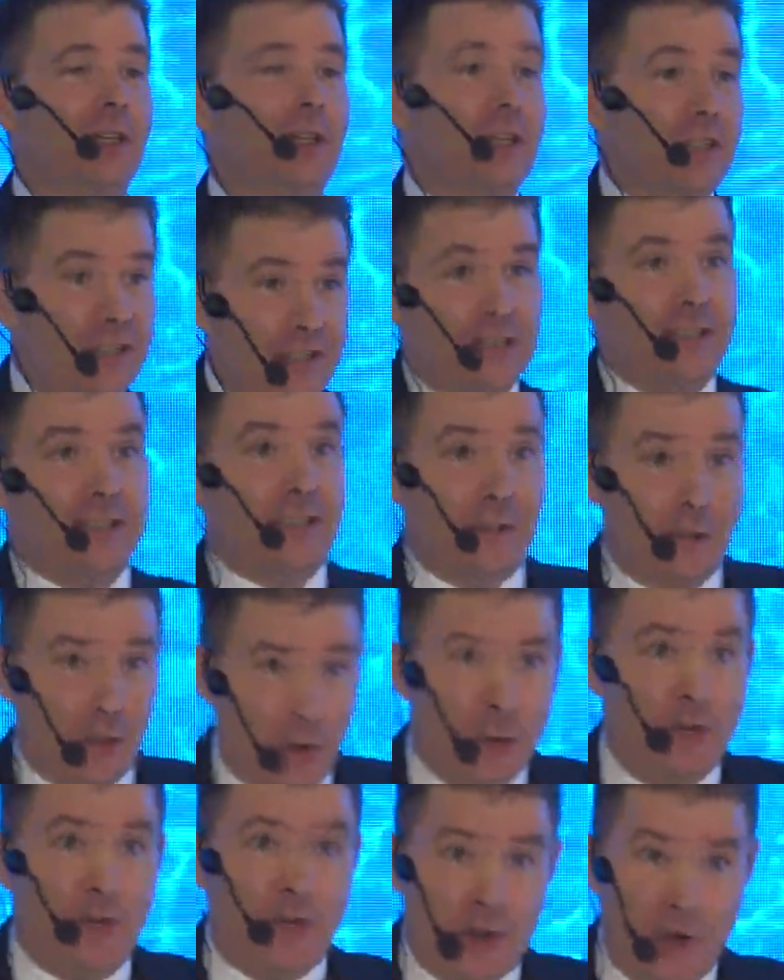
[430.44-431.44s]
a
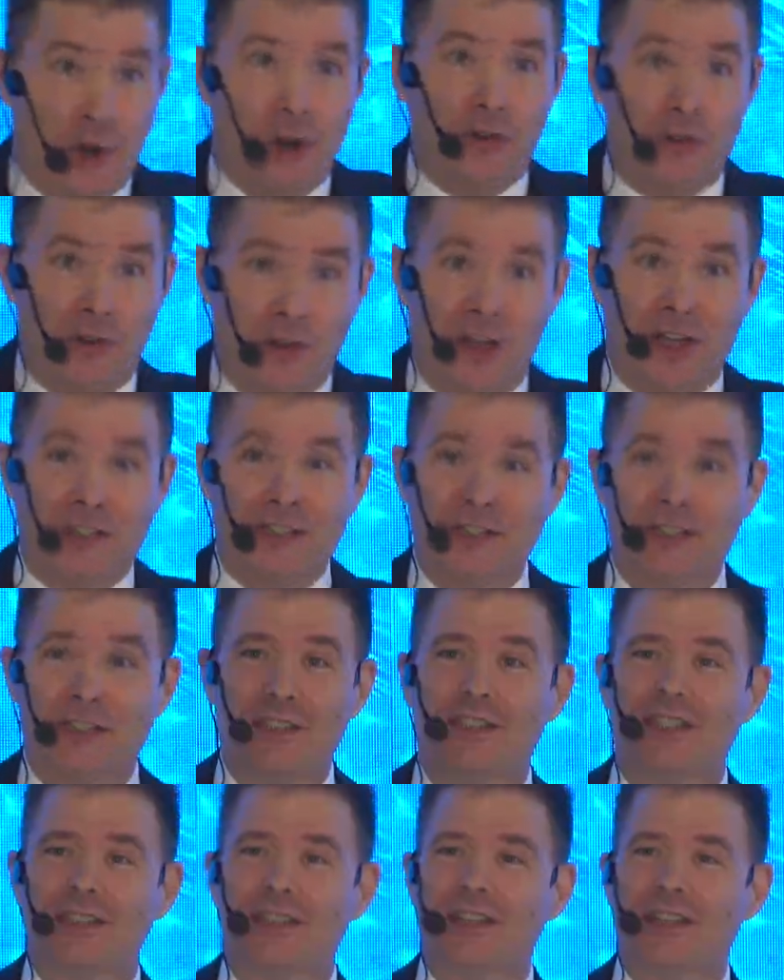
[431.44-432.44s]
62 meter long fish,
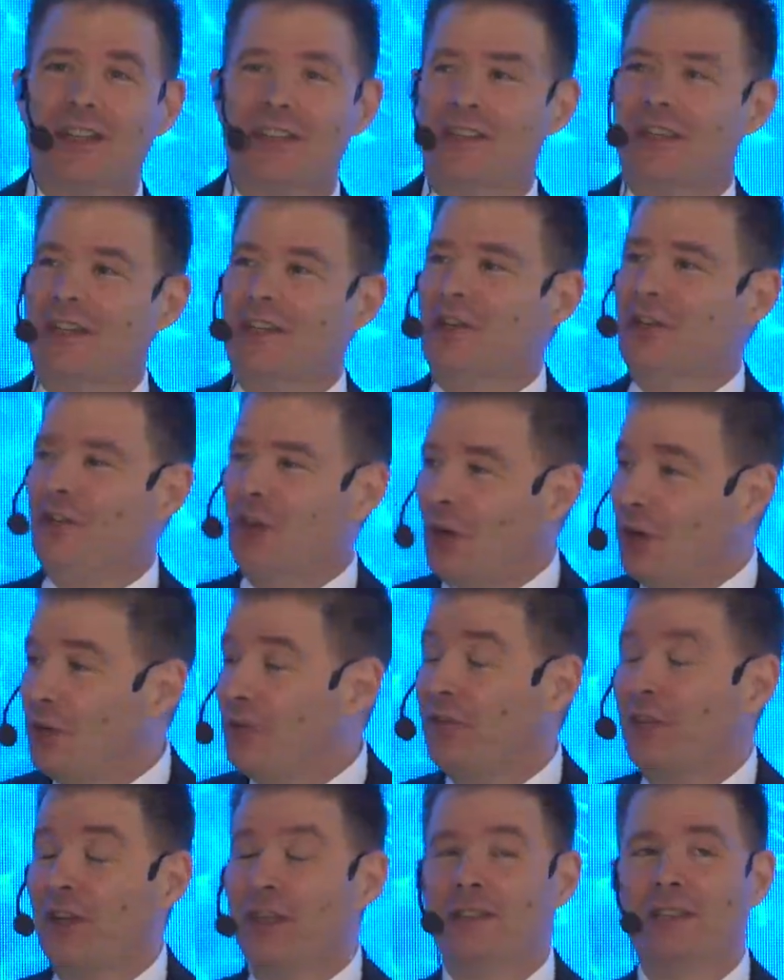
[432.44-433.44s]
that the
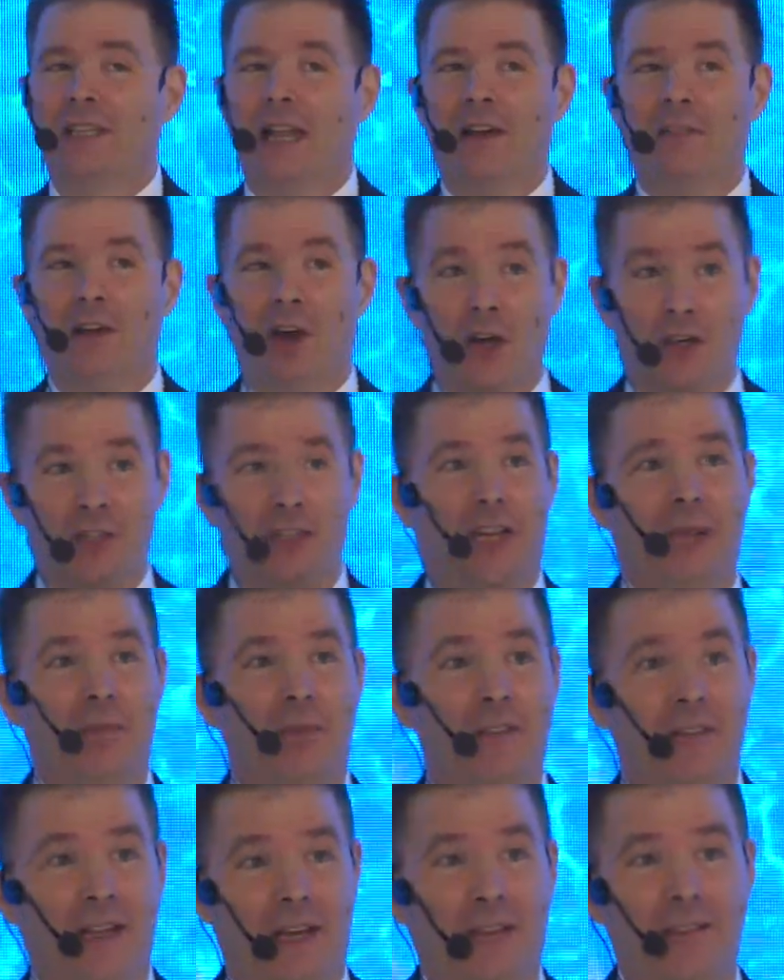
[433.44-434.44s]
dolphins have hard time
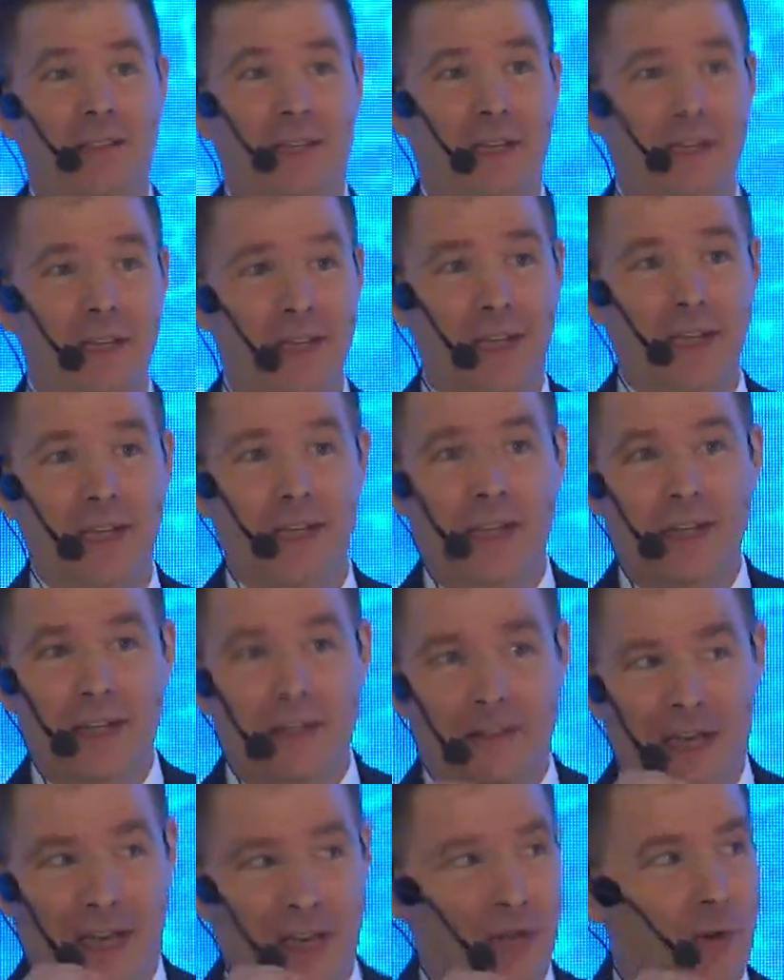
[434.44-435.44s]
detecting,
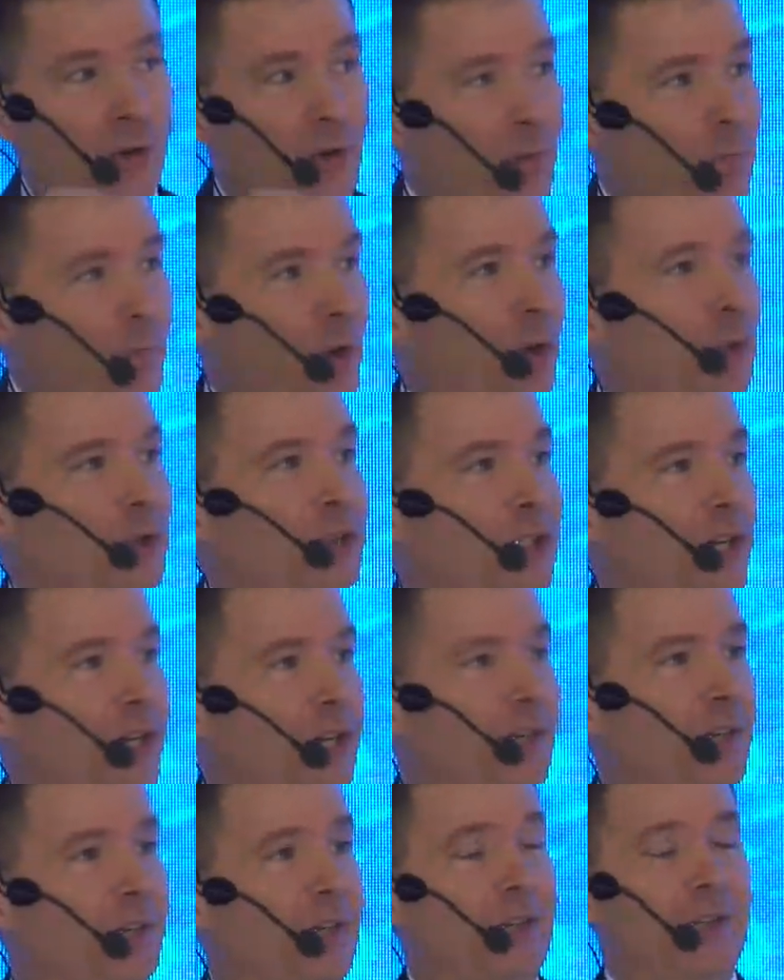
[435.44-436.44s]
then you're
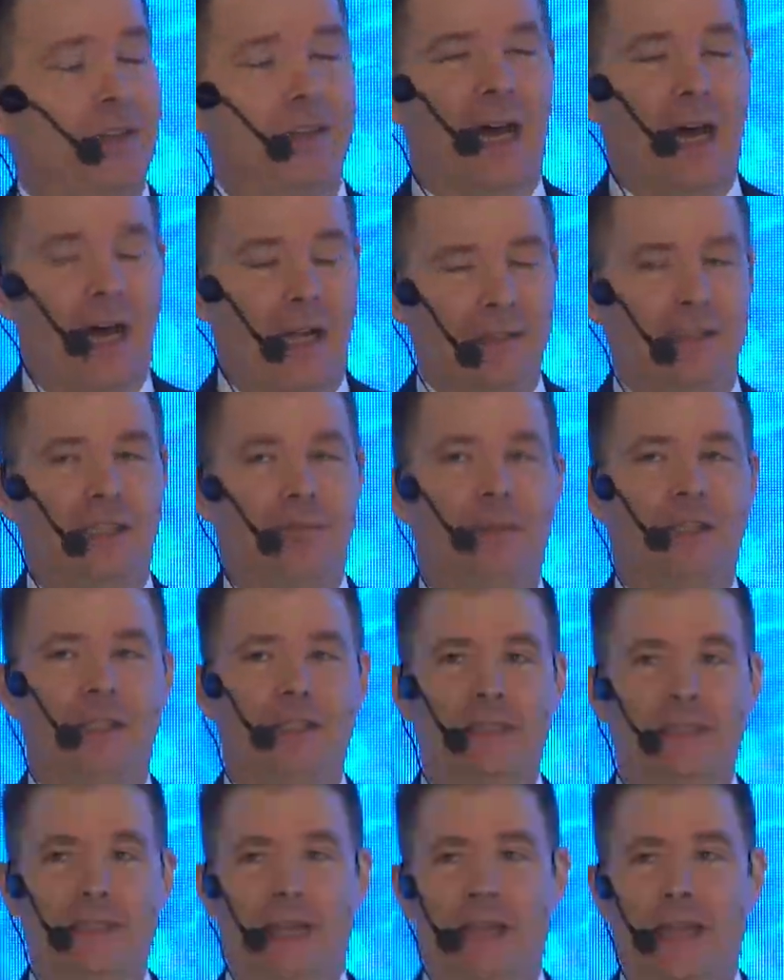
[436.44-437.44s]
approaching the ultimate
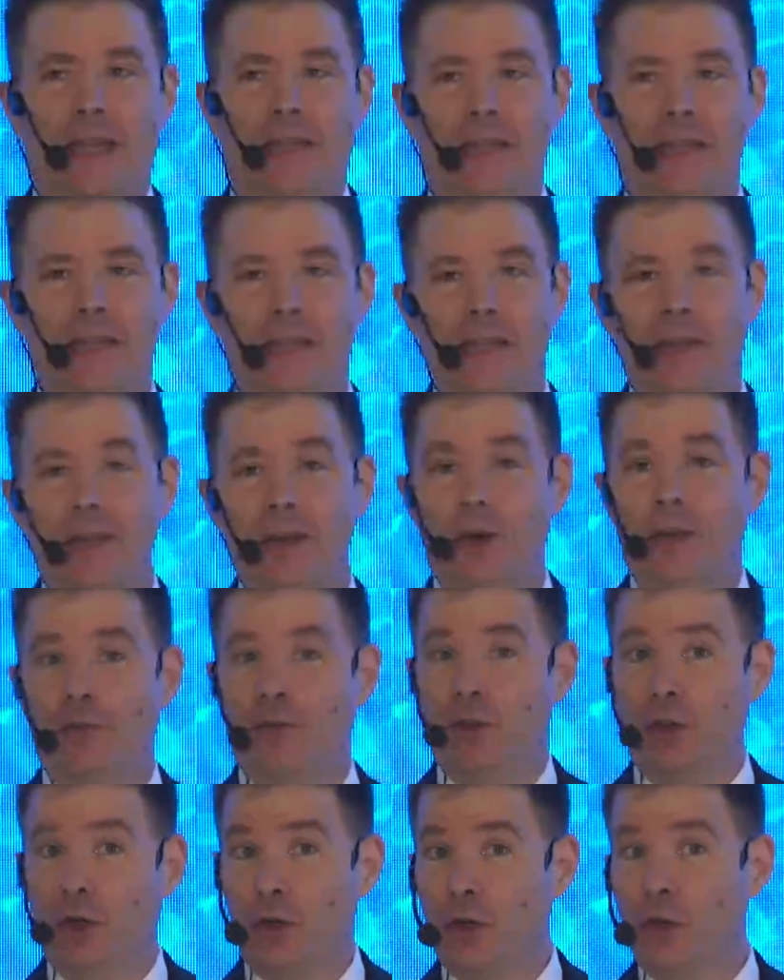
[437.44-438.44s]
design
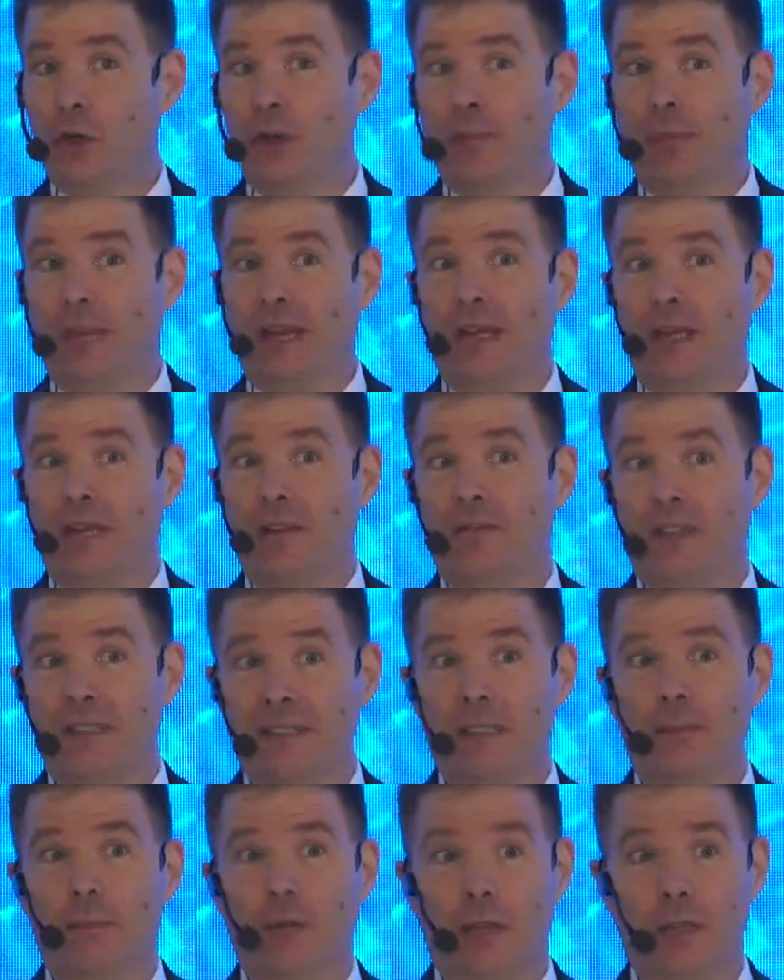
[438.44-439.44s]
of not only being
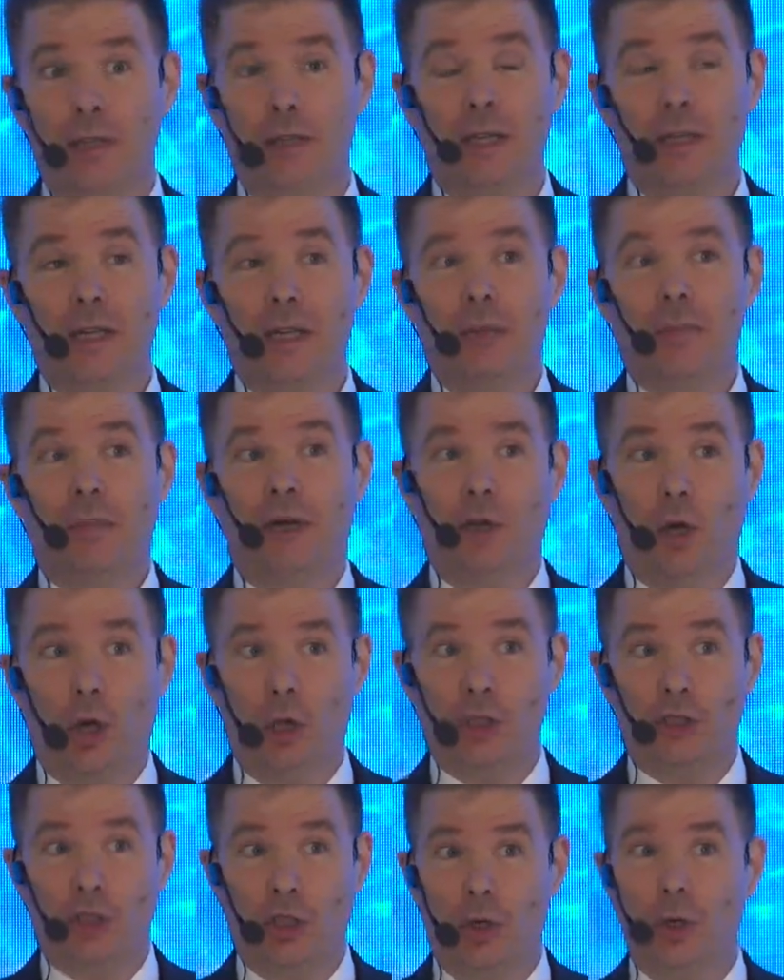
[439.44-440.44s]
invisible, but
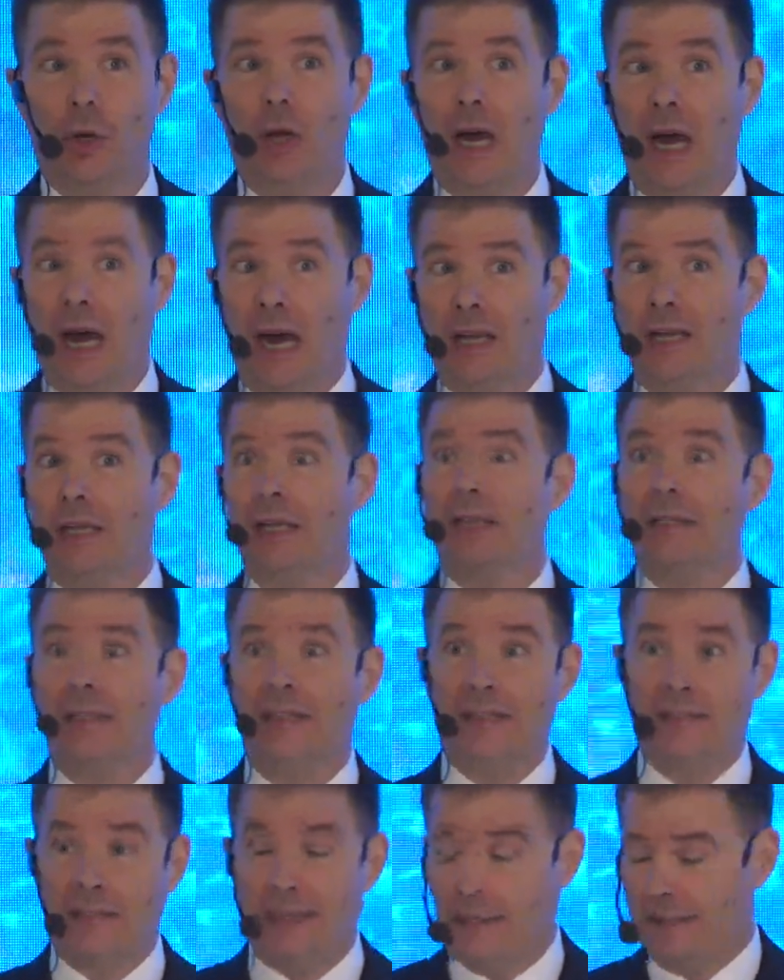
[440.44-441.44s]
also
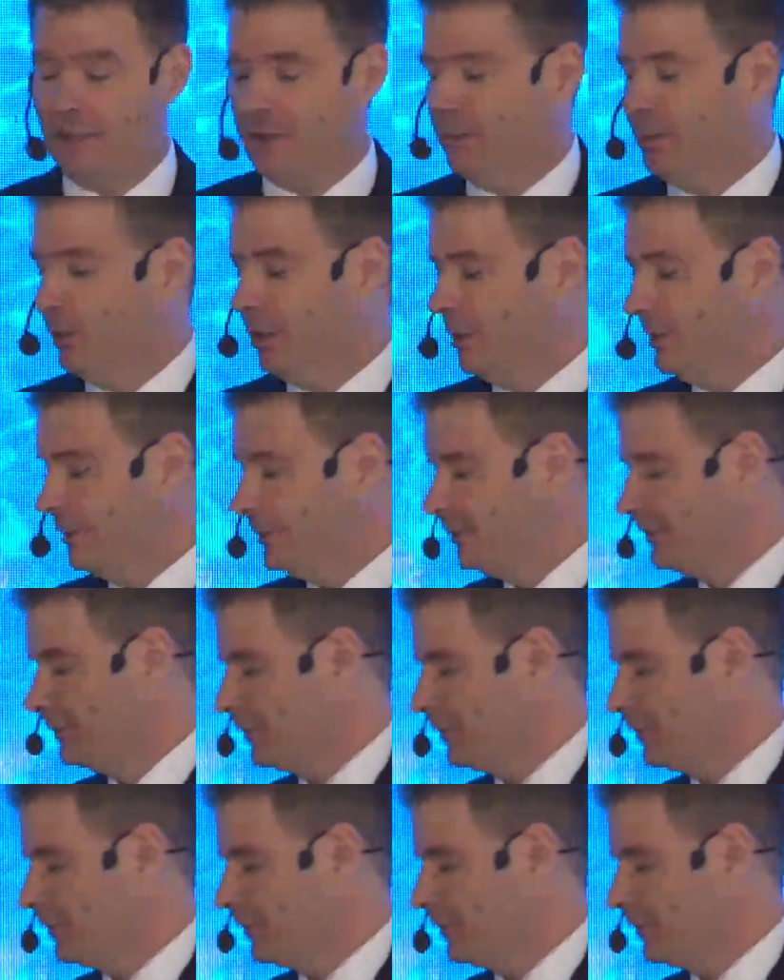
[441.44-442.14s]
undetectable.